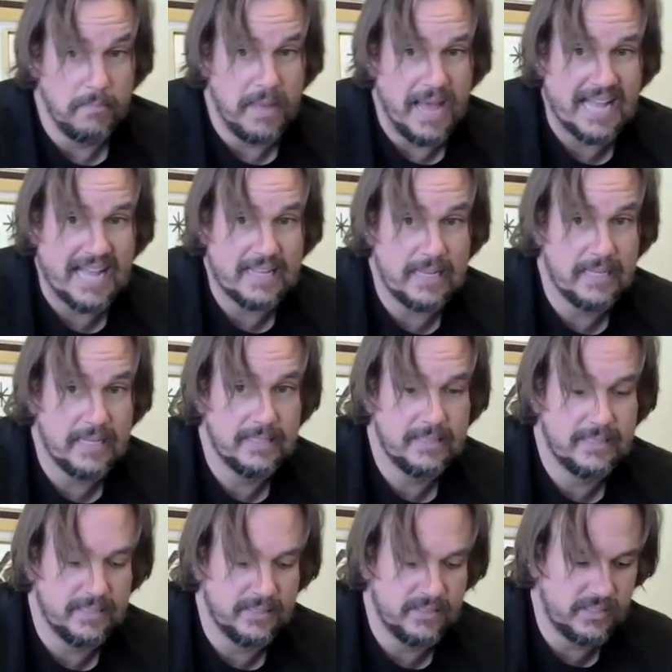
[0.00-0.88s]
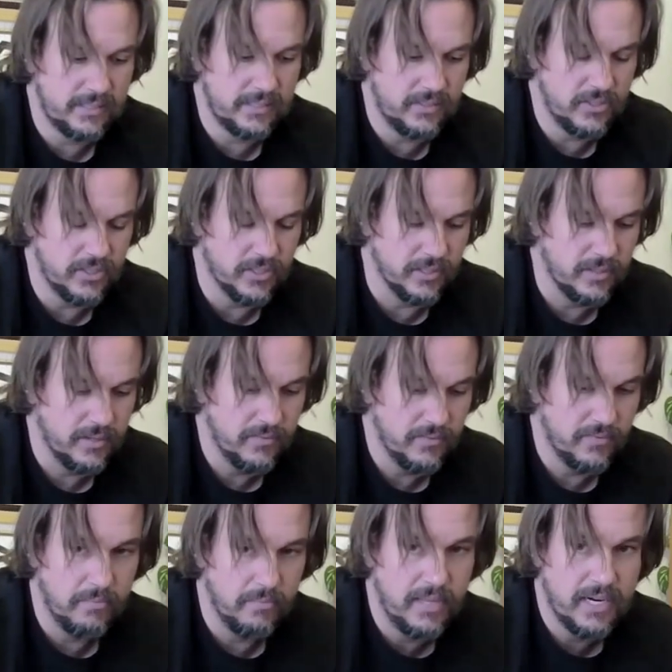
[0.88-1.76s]
Back to center.
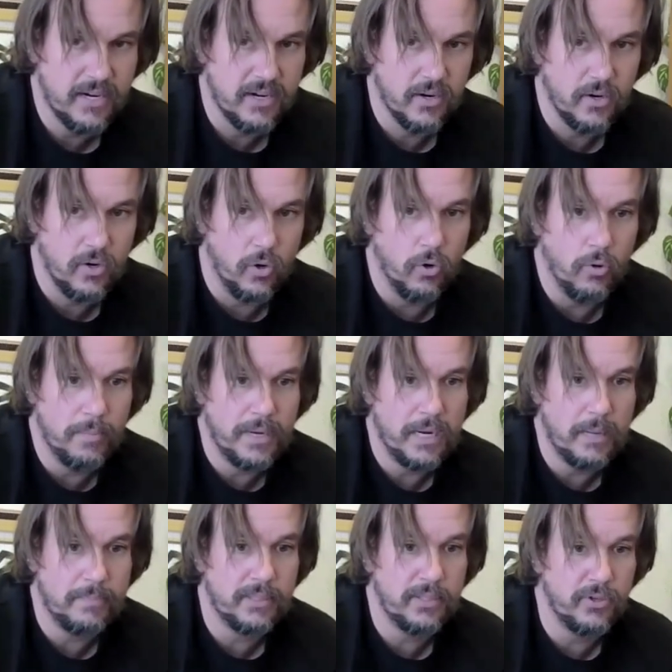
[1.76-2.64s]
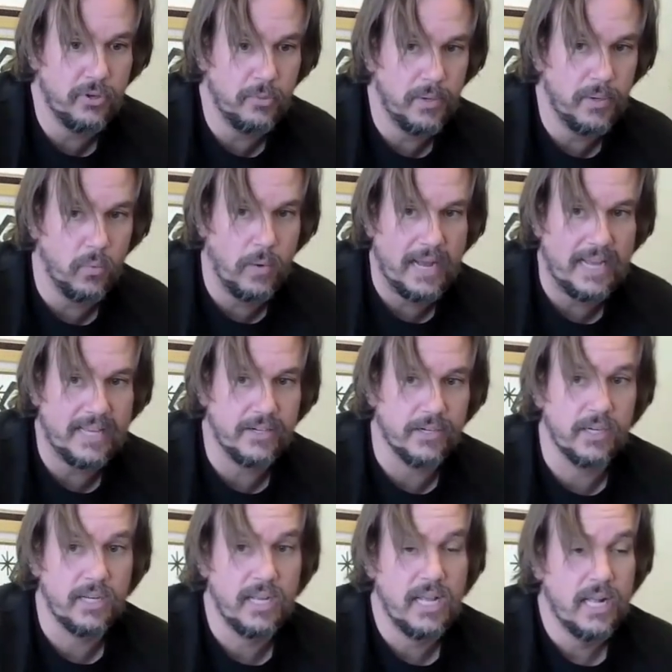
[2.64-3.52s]
From there, open up a little bit
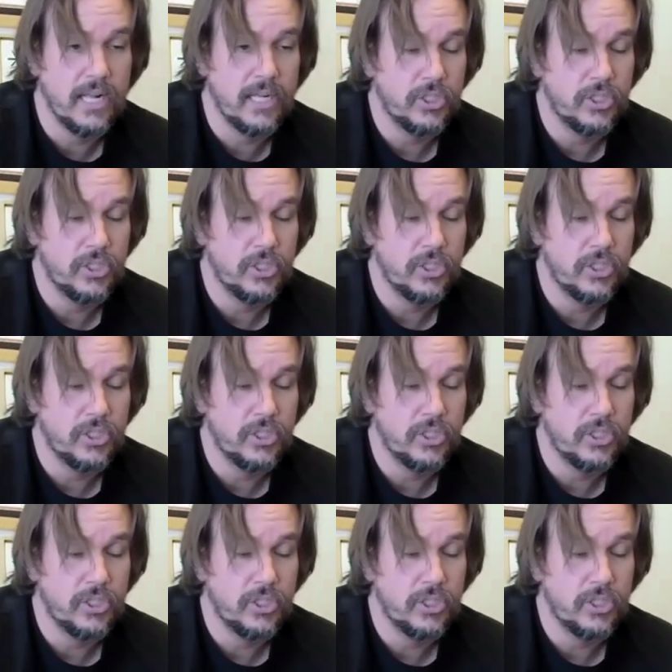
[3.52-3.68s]
wider.